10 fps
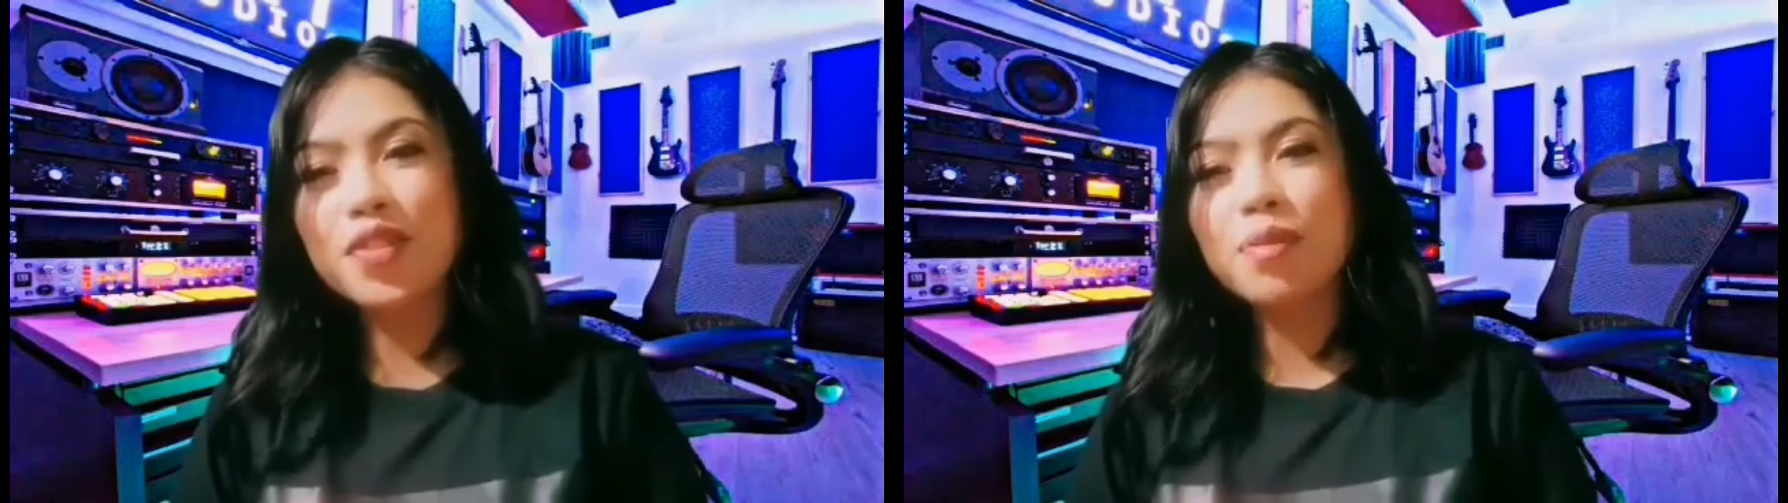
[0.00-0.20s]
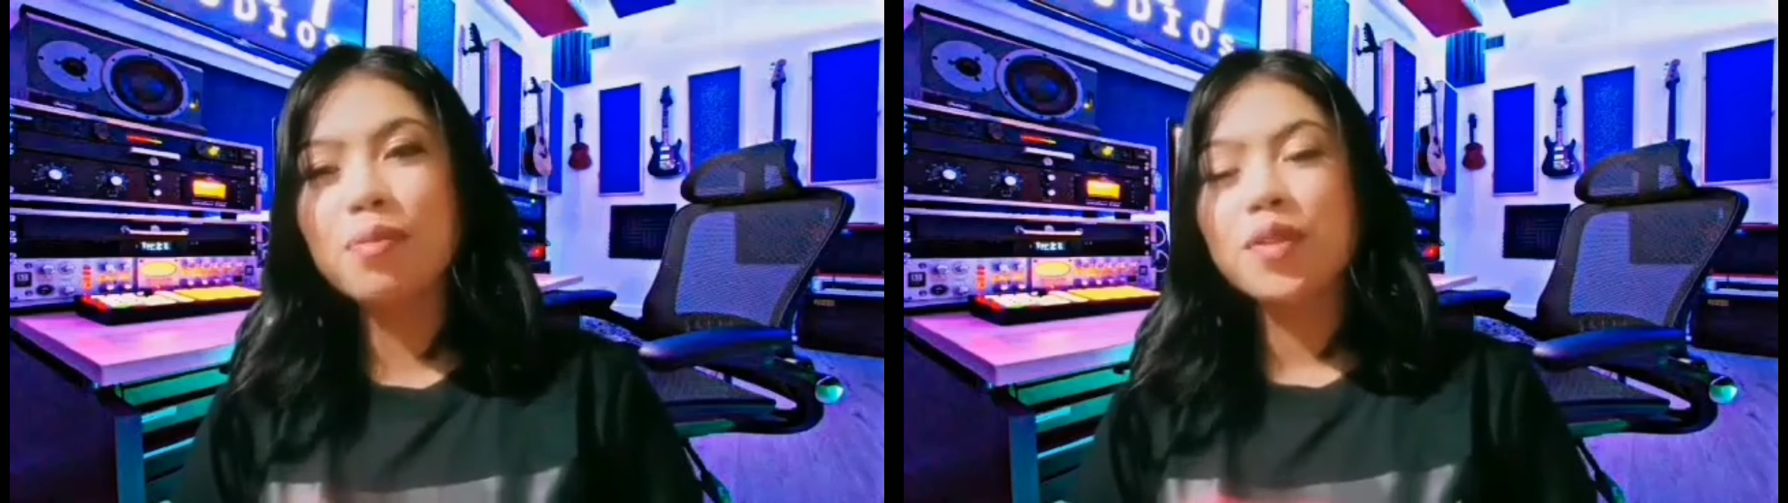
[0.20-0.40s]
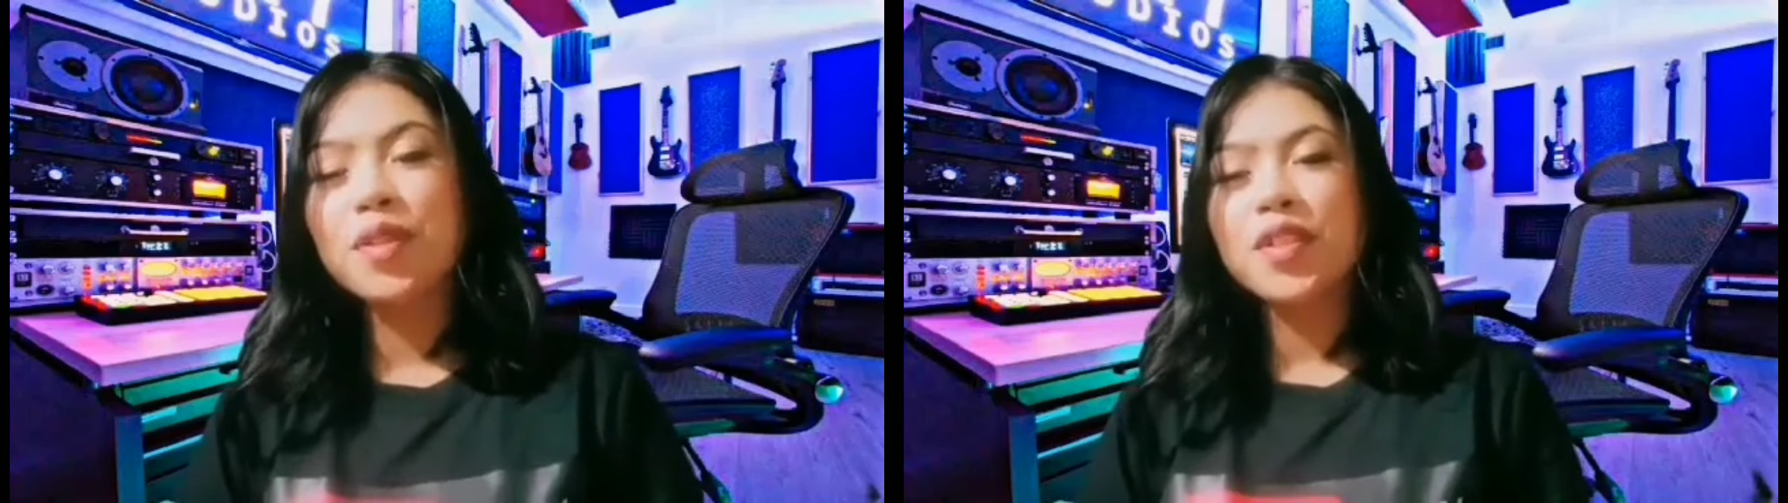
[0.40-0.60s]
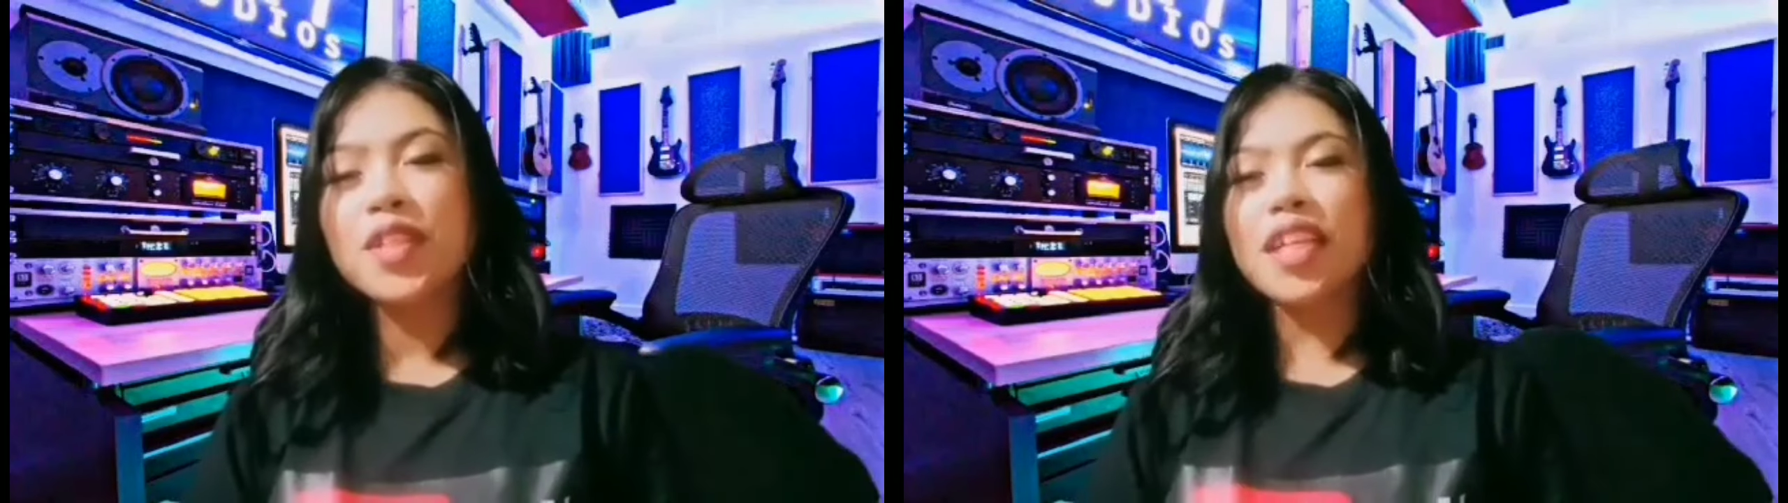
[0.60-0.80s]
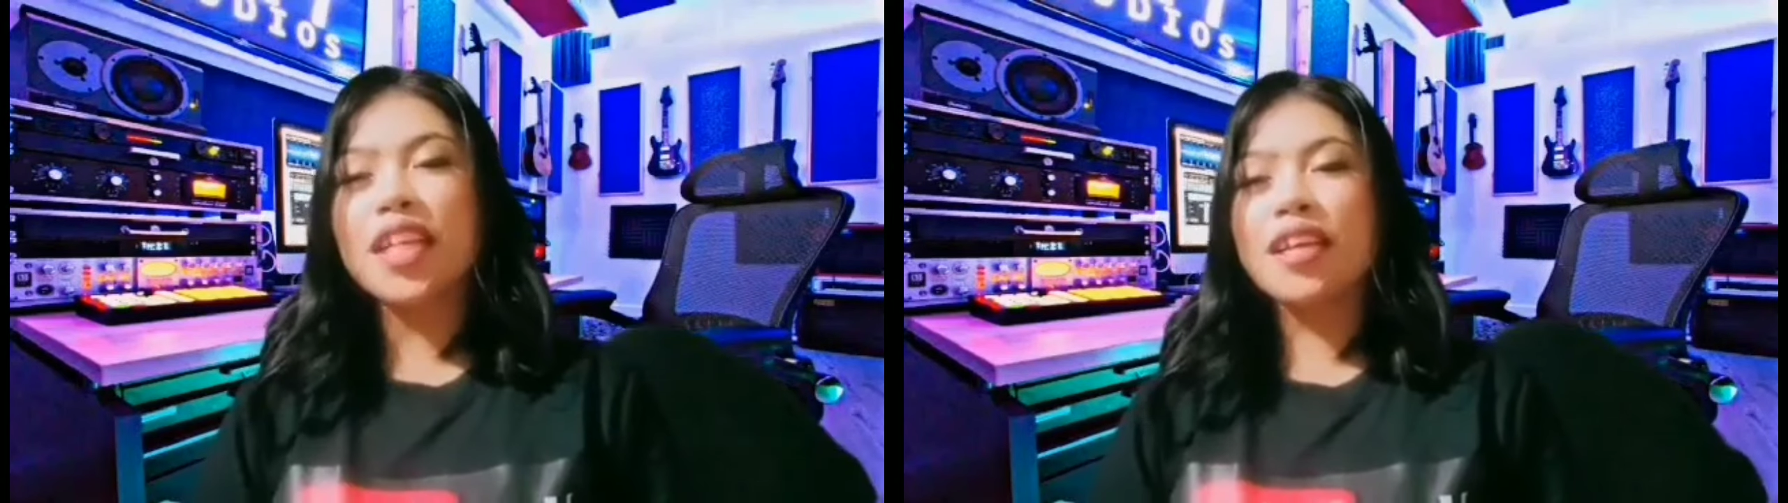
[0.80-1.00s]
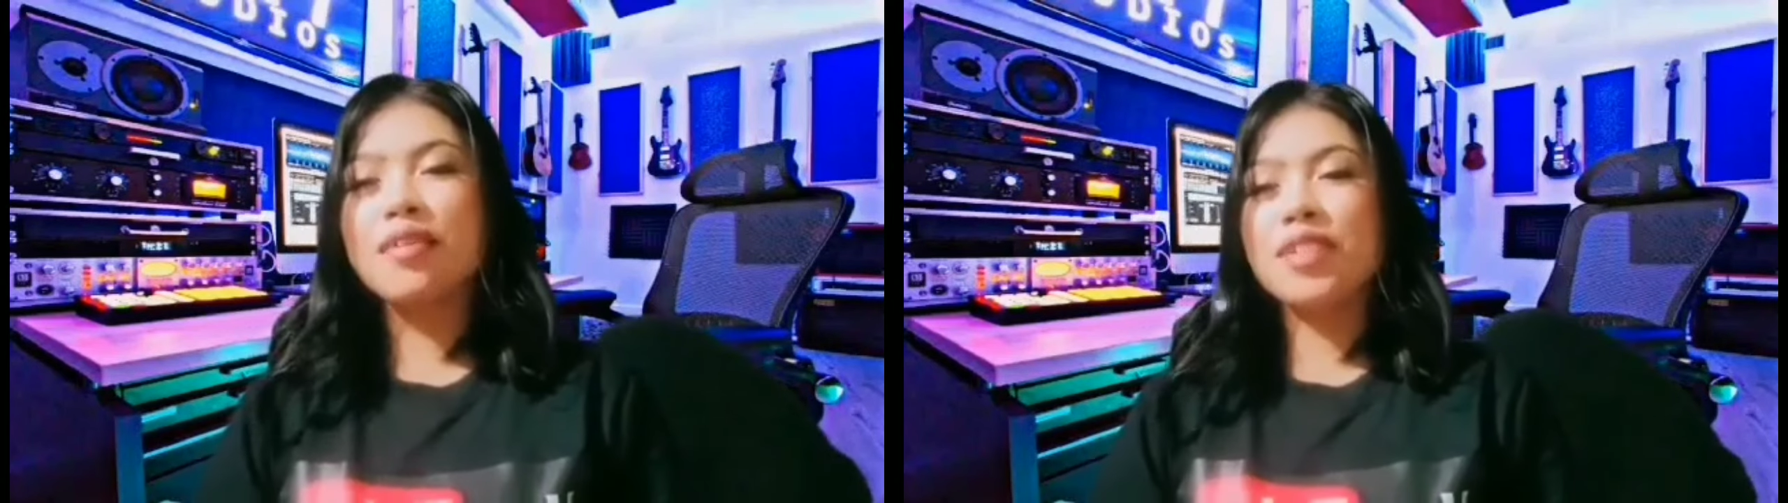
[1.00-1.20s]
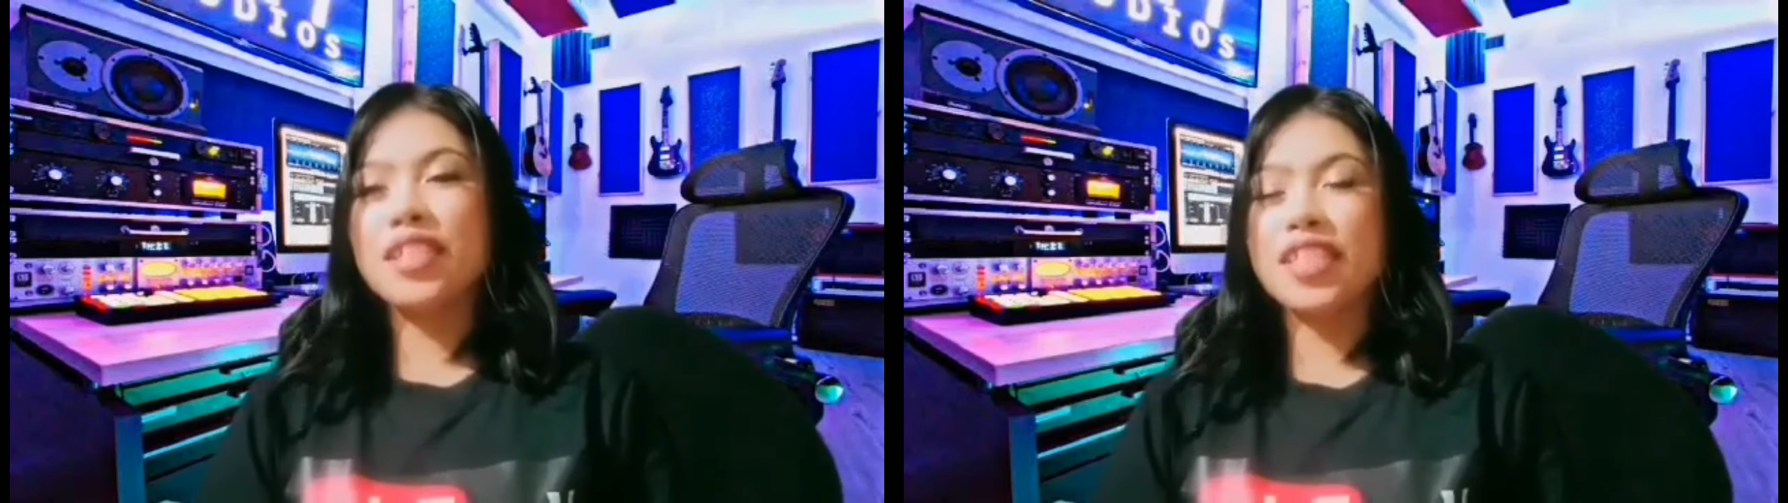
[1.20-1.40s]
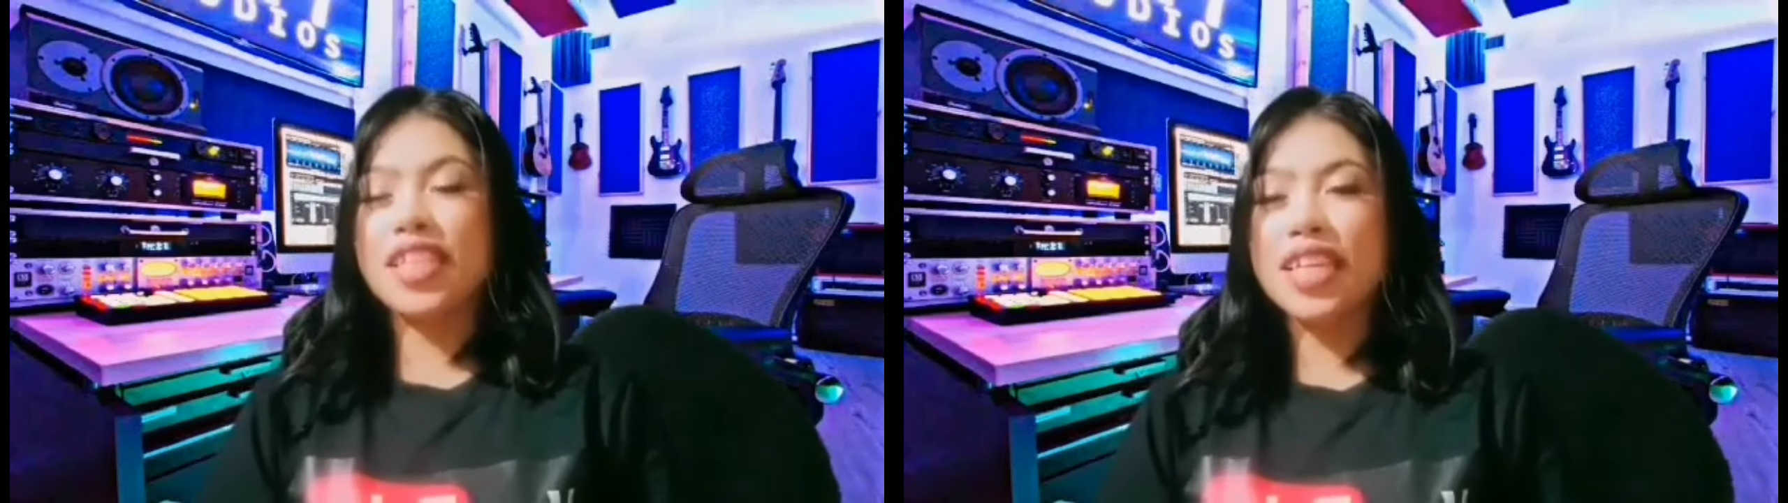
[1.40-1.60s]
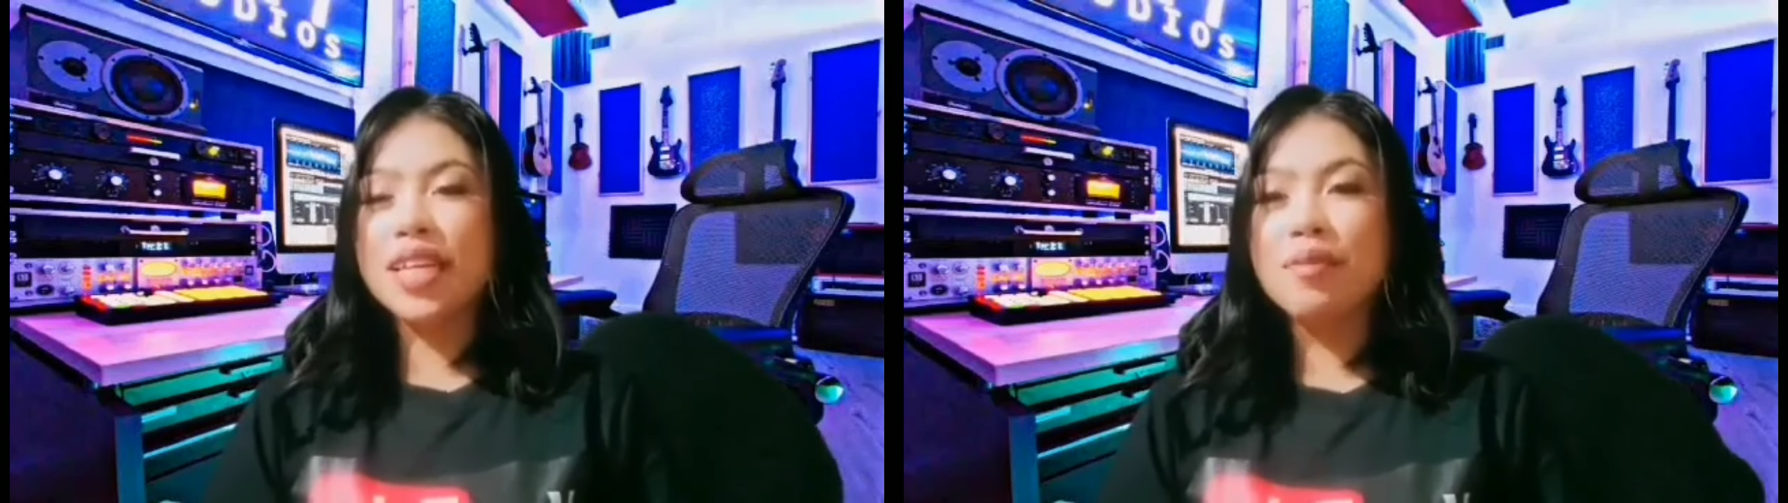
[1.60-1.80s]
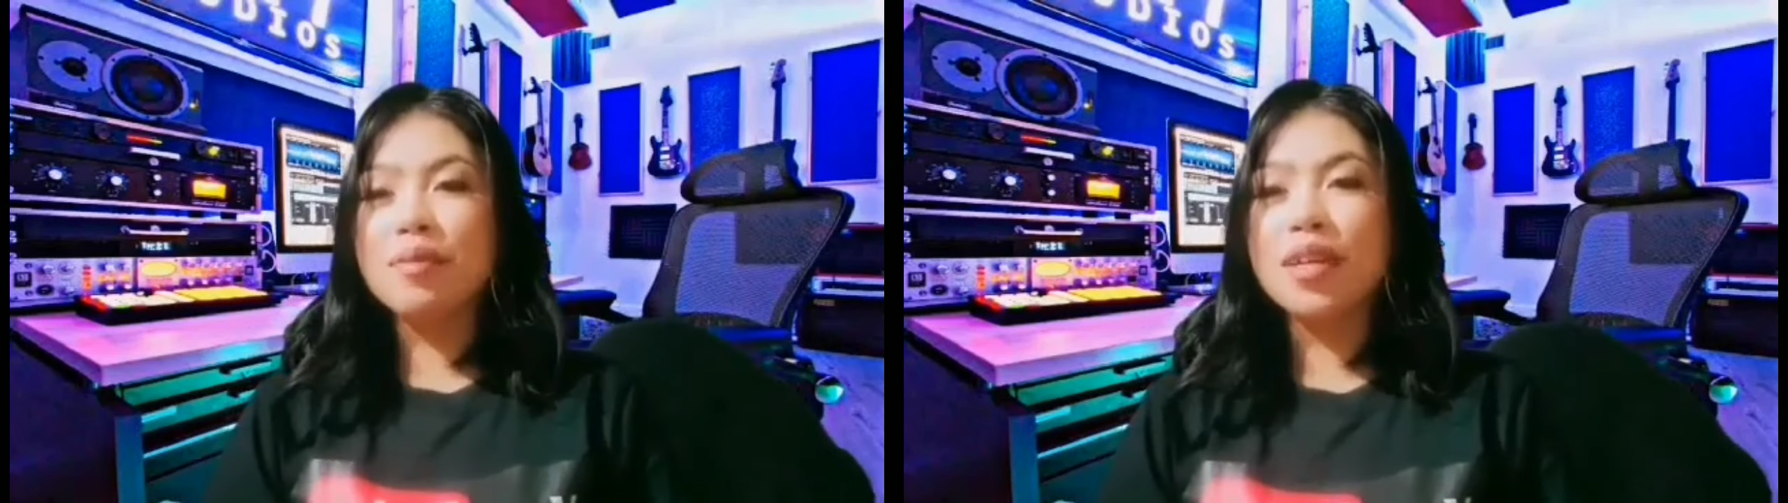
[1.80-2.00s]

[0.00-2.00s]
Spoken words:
birthday live stream